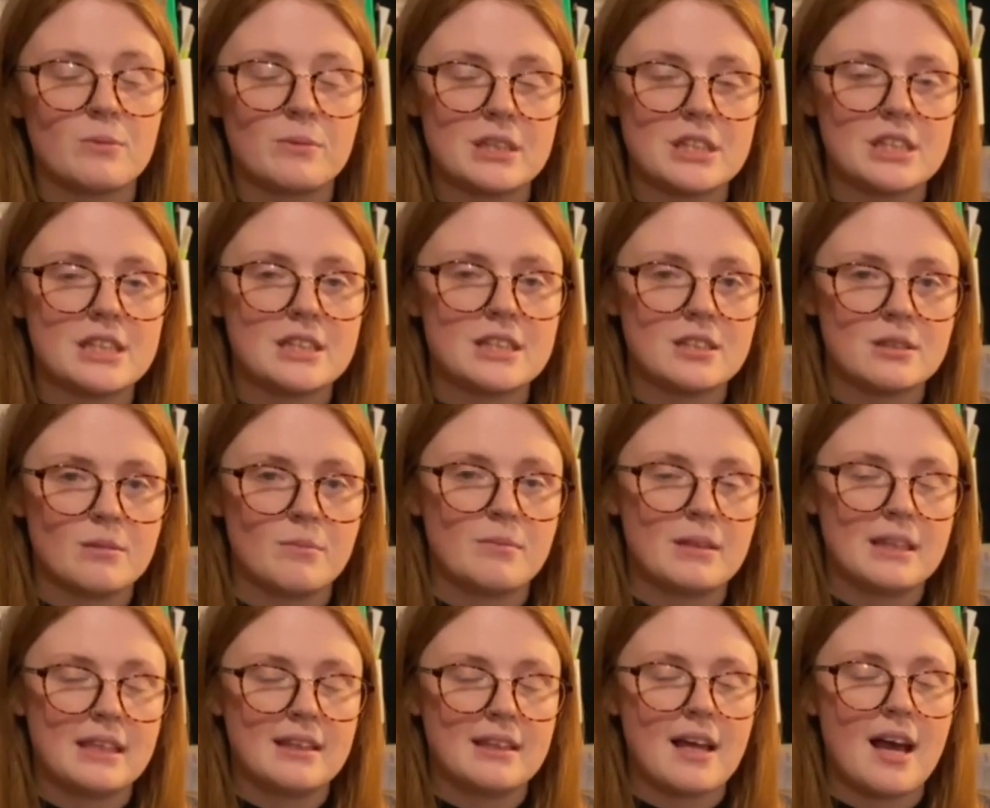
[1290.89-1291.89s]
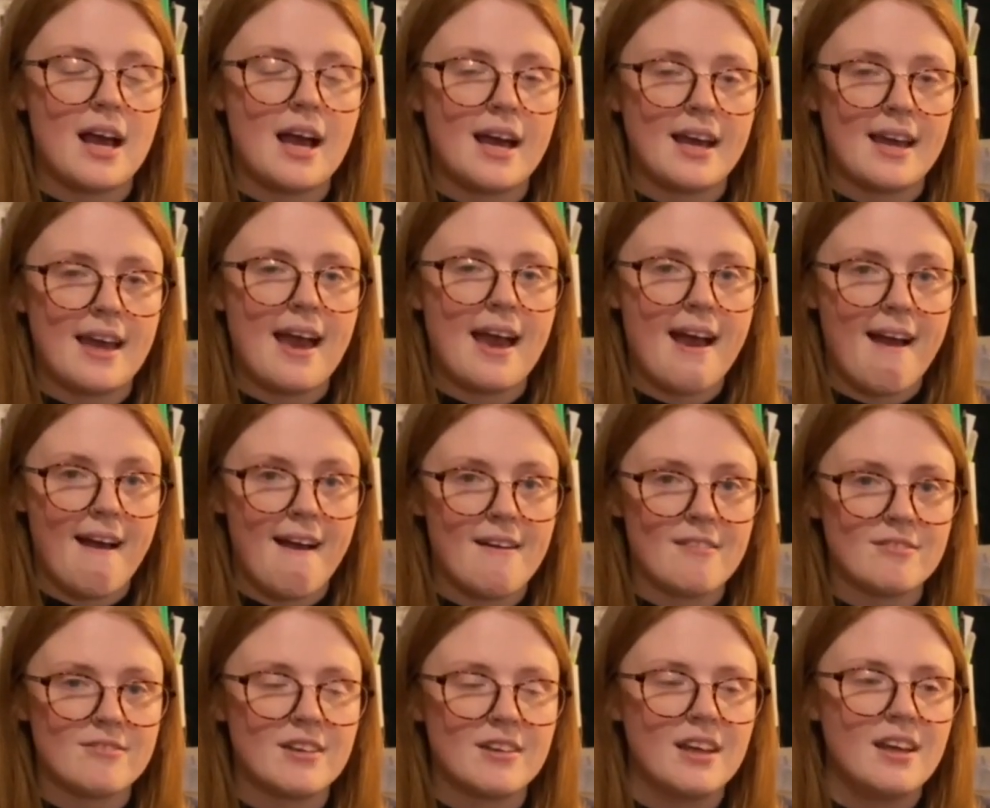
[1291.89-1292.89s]
which is something that I
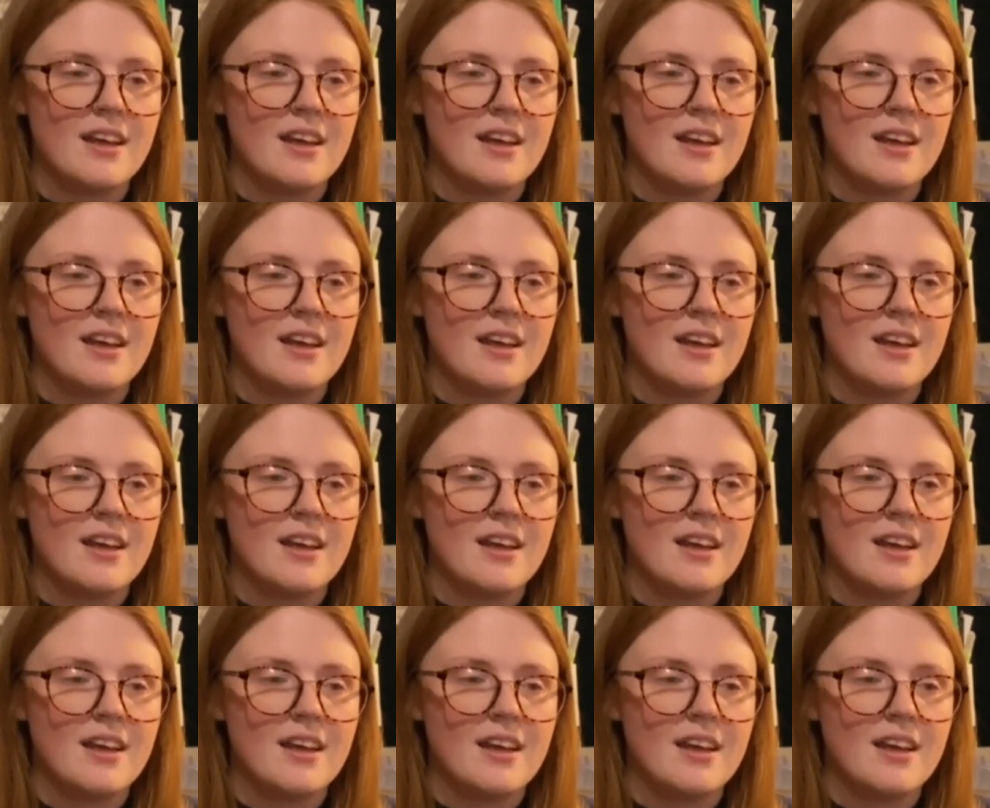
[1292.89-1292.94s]
have.